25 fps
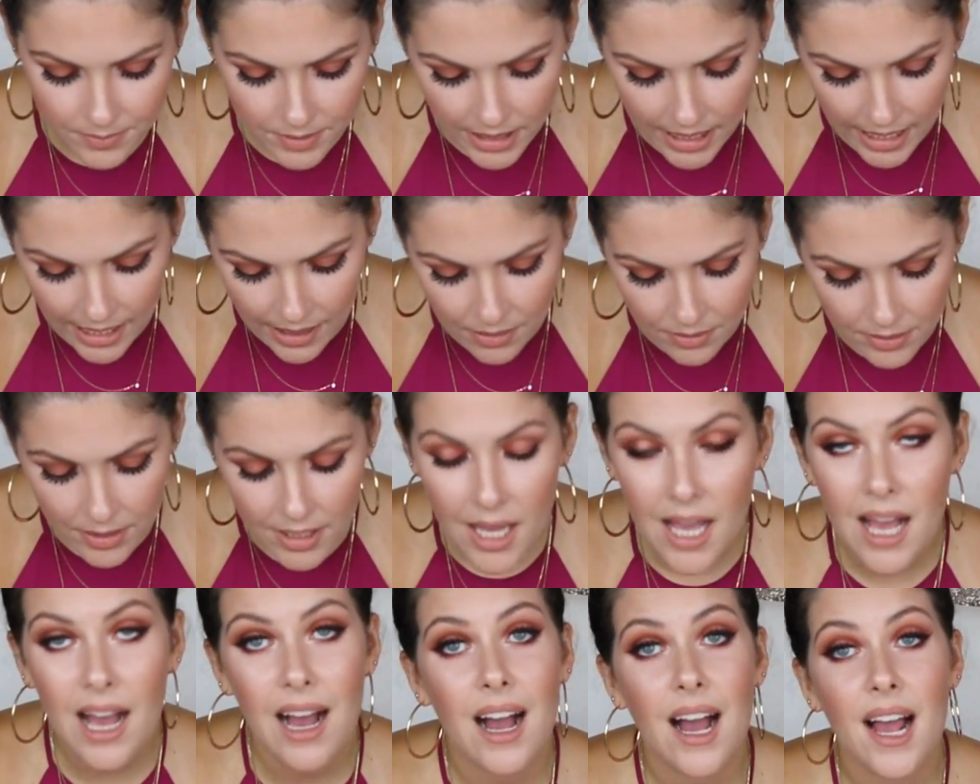how
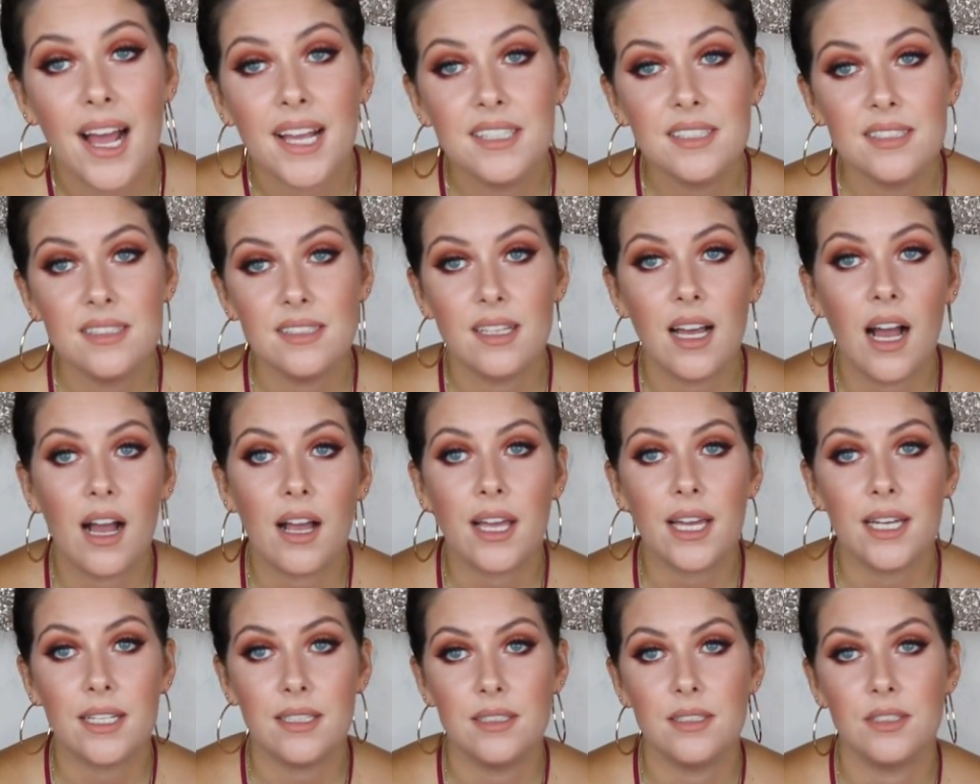I
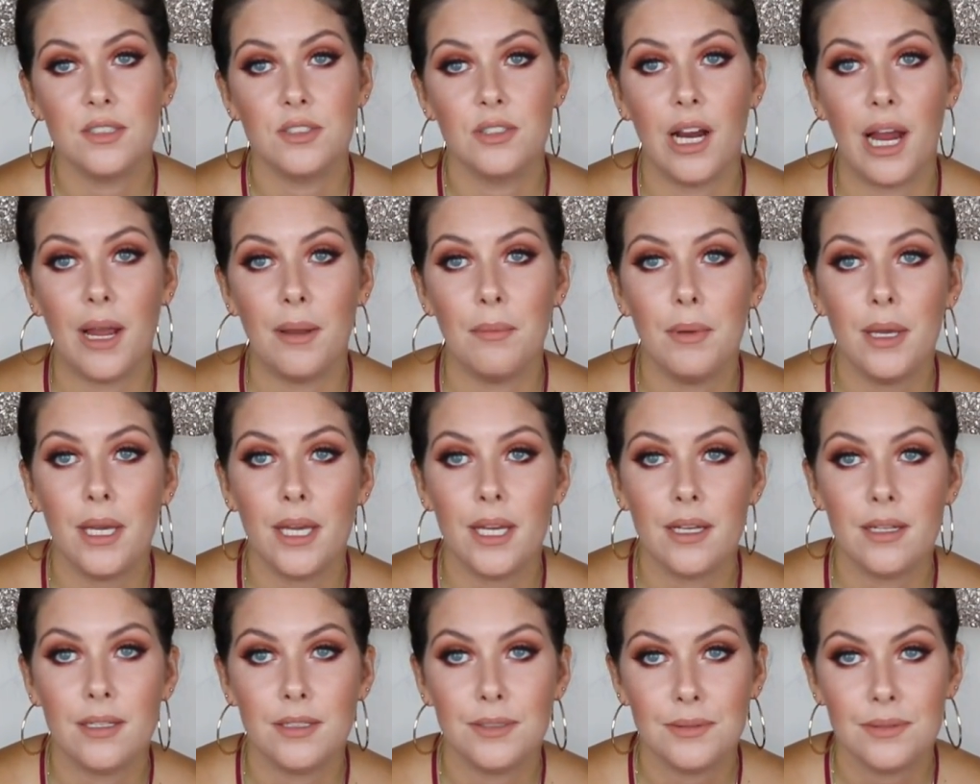suck at
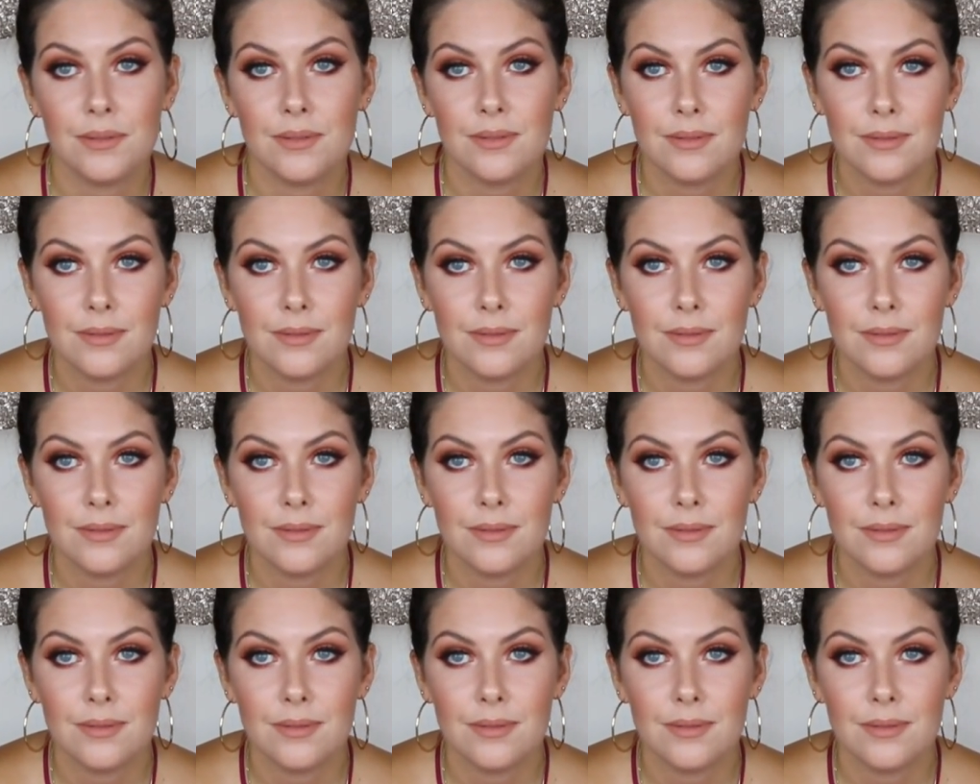describing